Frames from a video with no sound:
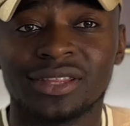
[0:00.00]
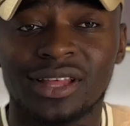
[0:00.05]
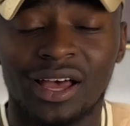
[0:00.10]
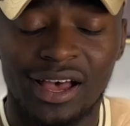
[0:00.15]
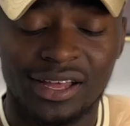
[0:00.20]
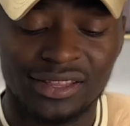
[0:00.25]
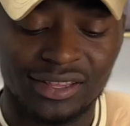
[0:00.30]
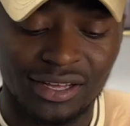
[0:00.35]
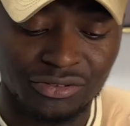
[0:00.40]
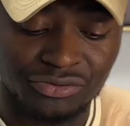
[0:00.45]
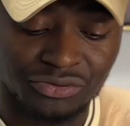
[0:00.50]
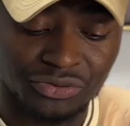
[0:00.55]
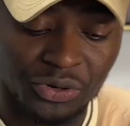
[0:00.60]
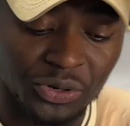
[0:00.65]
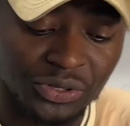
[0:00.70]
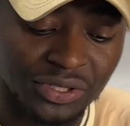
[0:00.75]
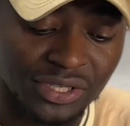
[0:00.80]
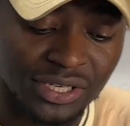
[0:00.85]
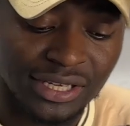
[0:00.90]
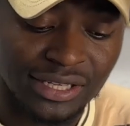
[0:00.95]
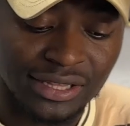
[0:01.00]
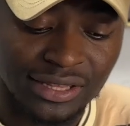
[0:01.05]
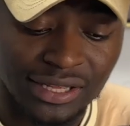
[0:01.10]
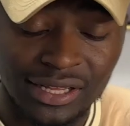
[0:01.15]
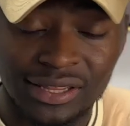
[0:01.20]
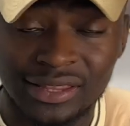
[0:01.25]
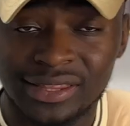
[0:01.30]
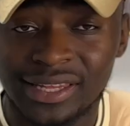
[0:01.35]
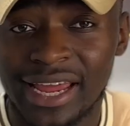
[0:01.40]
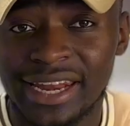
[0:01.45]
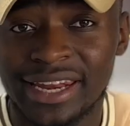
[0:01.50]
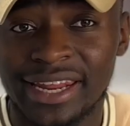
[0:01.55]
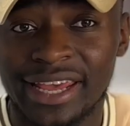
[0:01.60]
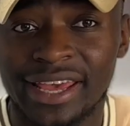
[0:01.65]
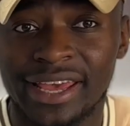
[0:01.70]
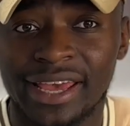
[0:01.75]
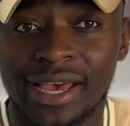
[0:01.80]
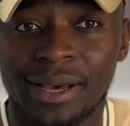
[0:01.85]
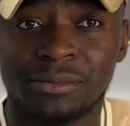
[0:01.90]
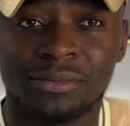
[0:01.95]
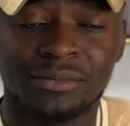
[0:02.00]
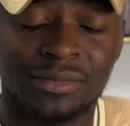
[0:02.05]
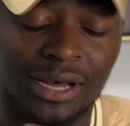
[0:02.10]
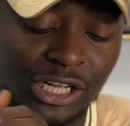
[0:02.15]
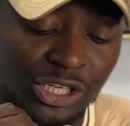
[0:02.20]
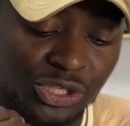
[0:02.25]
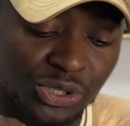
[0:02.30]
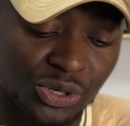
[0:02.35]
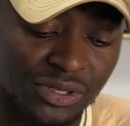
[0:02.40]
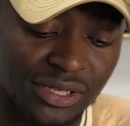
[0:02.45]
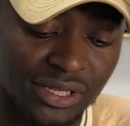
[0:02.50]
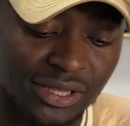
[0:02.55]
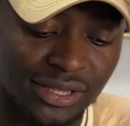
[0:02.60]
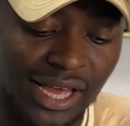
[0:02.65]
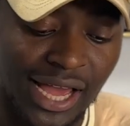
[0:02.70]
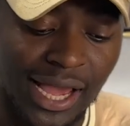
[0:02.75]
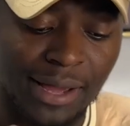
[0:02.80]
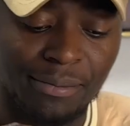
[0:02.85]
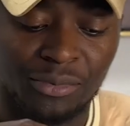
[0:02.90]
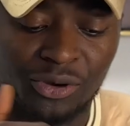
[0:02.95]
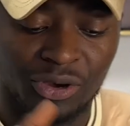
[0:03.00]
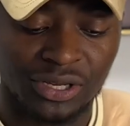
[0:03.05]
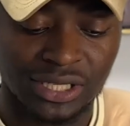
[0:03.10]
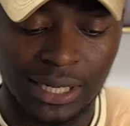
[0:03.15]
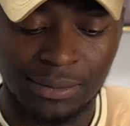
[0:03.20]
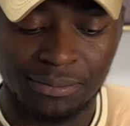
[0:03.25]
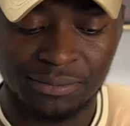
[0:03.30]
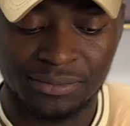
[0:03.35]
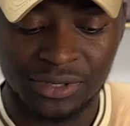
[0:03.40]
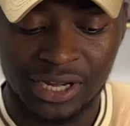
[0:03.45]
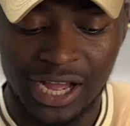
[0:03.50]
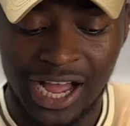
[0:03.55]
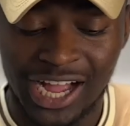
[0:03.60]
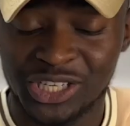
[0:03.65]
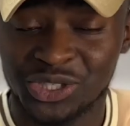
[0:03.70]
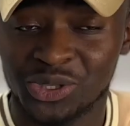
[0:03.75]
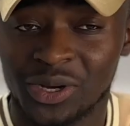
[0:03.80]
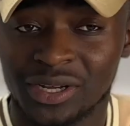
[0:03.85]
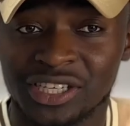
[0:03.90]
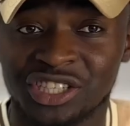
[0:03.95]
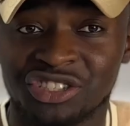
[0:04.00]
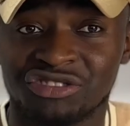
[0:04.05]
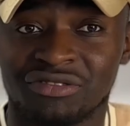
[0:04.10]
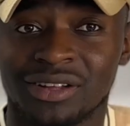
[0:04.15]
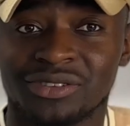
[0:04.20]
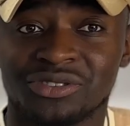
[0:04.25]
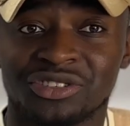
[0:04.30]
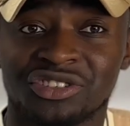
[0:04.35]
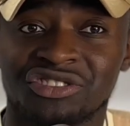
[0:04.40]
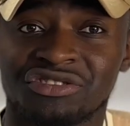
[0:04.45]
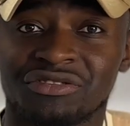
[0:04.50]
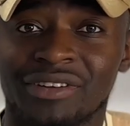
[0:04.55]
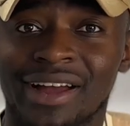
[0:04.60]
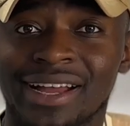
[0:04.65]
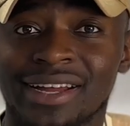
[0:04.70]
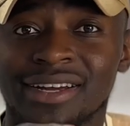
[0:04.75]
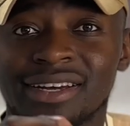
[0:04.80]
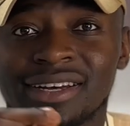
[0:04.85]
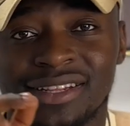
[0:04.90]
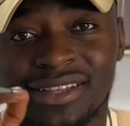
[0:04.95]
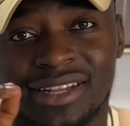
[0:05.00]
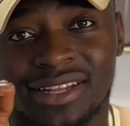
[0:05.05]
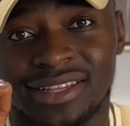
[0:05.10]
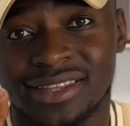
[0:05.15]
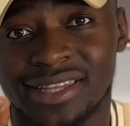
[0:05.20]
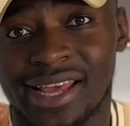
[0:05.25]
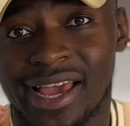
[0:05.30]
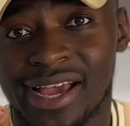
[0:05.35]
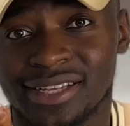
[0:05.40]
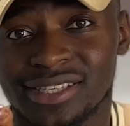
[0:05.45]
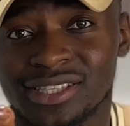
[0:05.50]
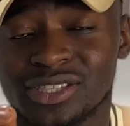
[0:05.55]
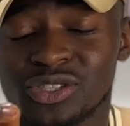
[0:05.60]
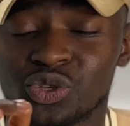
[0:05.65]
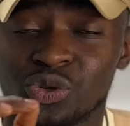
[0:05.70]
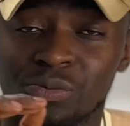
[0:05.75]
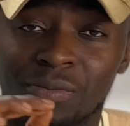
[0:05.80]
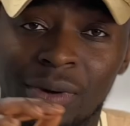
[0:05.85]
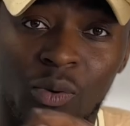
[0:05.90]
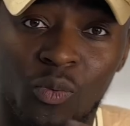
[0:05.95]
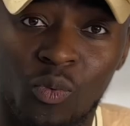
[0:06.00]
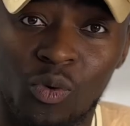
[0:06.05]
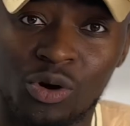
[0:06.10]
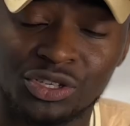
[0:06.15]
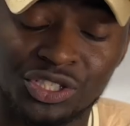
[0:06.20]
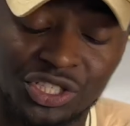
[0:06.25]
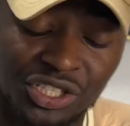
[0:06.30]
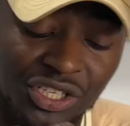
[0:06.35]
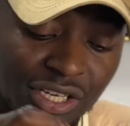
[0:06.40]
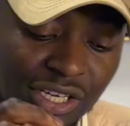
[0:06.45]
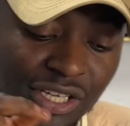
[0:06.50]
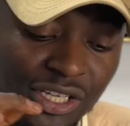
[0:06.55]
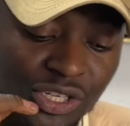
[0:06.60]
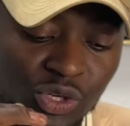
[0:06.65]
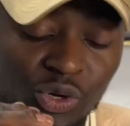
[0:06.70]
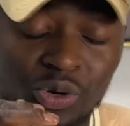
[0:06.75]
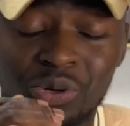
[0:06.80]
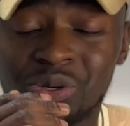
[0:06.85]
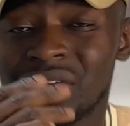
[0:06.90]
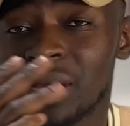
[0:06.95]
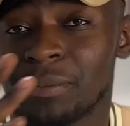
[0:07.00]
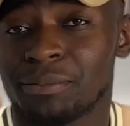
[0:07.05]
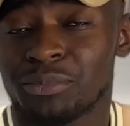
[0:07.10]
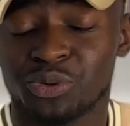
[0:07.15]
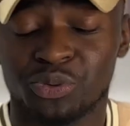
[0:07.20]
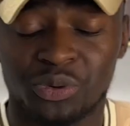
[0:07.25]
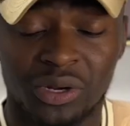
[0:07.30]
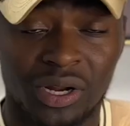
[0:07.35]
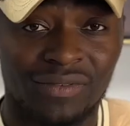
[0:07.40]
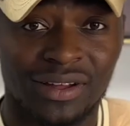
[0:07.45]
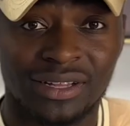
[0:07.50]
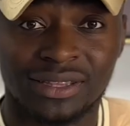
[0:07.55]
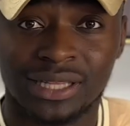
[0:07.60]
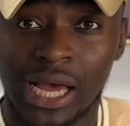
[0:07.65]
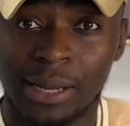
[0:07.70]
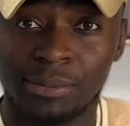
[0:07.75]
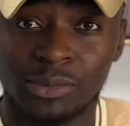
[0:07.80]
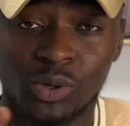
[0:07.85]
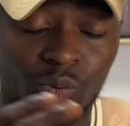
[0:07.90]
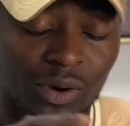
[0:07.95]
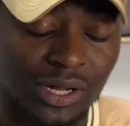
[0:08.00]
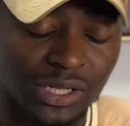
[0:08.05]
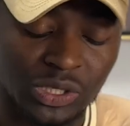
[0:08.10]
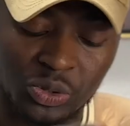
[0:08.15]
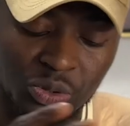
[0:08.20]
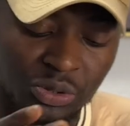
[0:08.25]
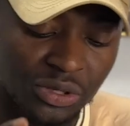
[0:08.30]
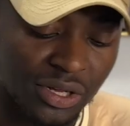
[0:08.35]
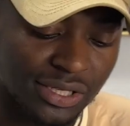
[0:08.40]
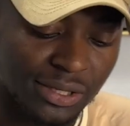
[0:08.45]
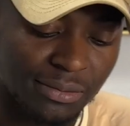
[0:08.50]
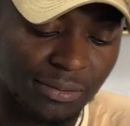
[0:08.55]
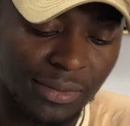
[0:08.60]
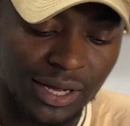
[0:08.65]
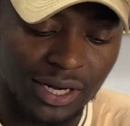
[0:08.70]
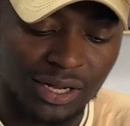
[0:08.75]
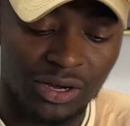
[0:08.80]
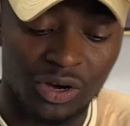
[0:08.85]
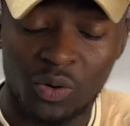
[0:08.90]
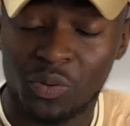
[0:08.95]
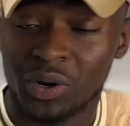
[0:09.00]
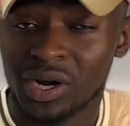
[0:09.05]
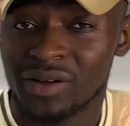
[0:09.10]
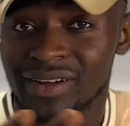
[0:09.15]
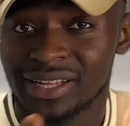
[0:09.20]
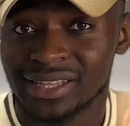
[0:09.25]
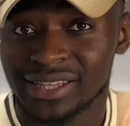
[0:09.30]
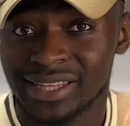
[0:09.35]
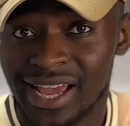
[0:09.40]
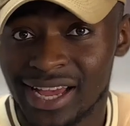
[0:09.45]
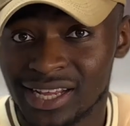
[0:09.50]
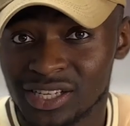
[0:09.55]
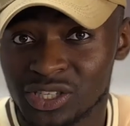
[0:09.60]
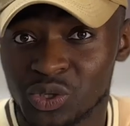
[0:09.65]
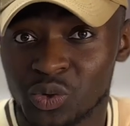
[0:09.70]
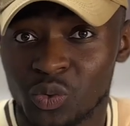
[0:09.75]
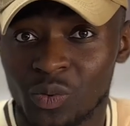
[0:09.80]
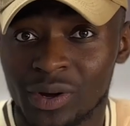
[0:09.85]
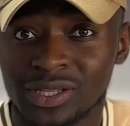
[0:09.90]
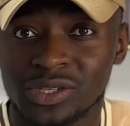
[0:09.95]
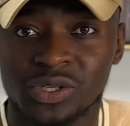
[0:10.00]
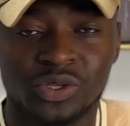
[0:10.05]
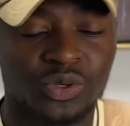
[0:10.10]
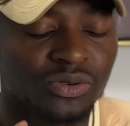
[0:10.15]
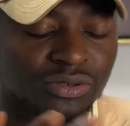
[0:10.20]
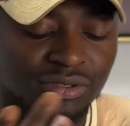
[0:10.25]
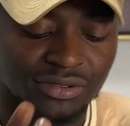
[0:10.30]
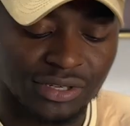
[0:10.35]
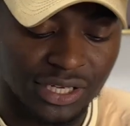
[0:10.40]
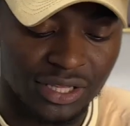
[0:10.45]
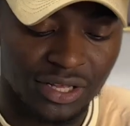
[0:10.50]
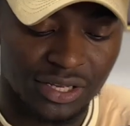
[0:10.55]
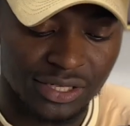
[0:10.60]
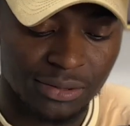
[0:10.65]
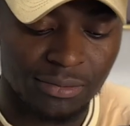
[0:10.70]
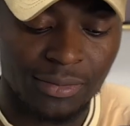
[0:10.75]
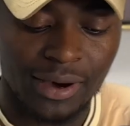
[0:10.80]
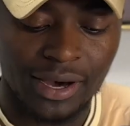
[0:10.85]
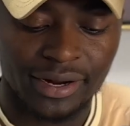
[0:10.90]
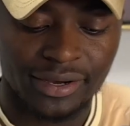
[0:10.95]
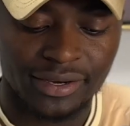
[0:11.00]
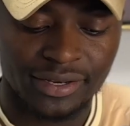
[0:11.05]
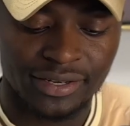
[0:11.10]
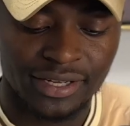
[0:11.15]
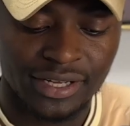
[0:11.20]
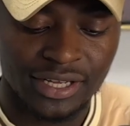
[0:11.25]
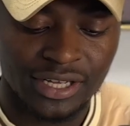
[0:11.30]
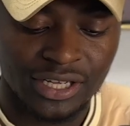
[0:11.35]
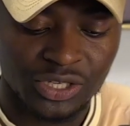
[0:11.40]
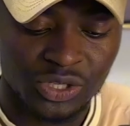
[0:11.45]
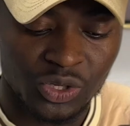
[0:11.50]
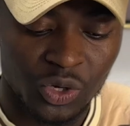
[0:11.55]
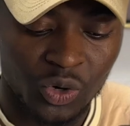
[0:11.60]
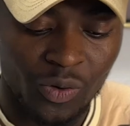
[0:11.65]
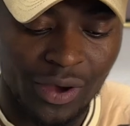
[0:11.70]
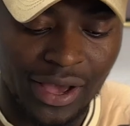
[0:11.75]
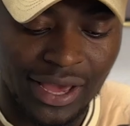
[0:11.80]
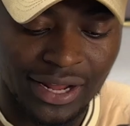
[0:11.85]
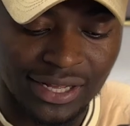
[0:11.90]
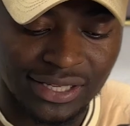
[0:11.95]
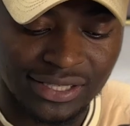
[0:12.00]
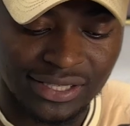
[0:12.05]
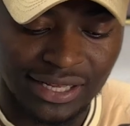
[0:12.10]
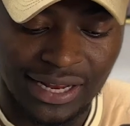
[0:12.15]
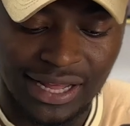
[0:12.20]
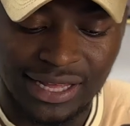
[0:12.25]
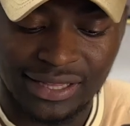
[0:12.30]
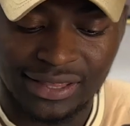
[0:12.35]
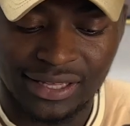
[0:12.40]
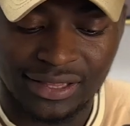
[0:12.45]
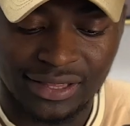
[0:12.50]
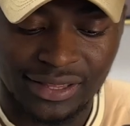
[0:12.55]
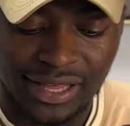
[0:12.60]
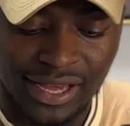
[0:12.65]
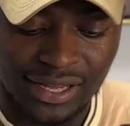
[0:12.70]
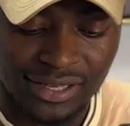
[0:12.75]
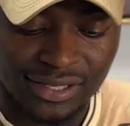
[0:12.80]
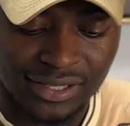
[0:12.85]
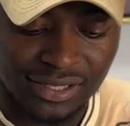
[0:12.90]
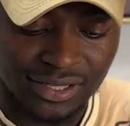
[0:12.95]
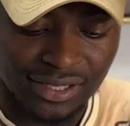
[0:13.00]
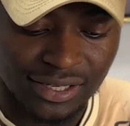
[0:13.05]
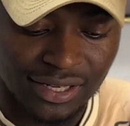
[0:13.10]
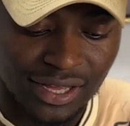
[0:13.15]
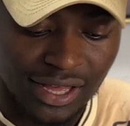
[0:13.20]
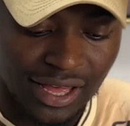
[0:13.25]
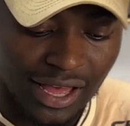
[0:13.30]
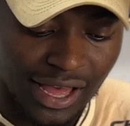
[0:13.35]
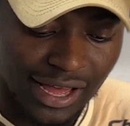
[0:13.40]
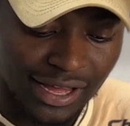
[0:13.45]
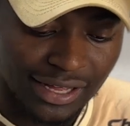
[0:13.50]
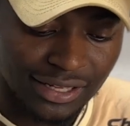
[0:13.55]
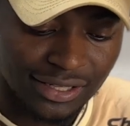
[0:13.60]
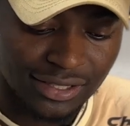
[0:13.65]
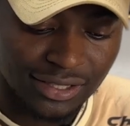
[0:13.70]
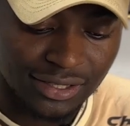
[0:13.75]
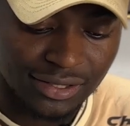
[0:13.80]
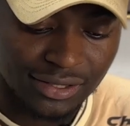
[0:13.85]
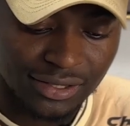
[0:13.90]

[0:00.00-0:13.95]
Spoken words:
ahead and wrote the 10 a.m. I chose a time because I'm actually trying to track the text to my watch. So you can put whatever time you want to, it doesn't matter, or whatever text you want to, really doesn't matter. So go ahead and select the text and